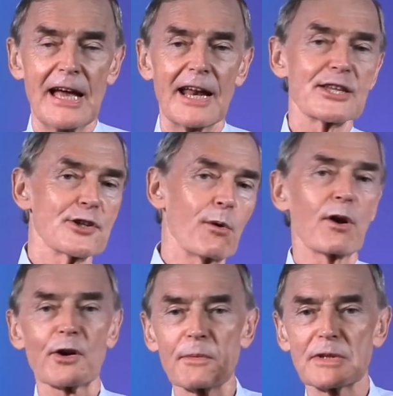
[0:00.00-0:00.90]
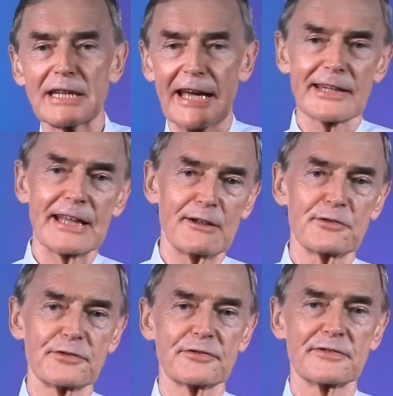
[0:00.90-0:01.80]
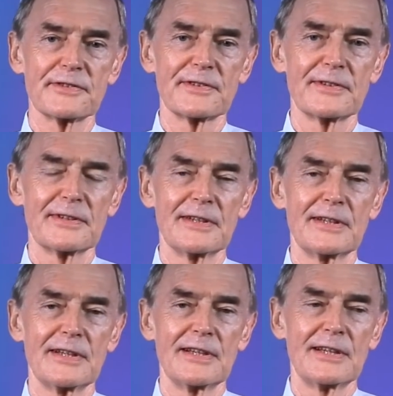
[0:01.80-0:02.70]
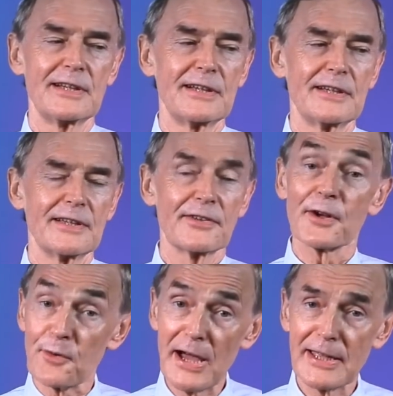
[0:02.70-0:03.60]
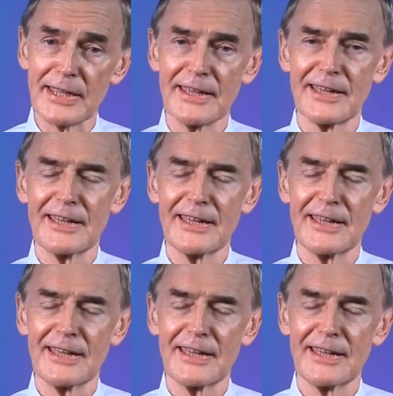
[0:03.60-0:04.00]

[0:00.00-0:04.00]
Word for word: and he's no longer Gandalf the Grey.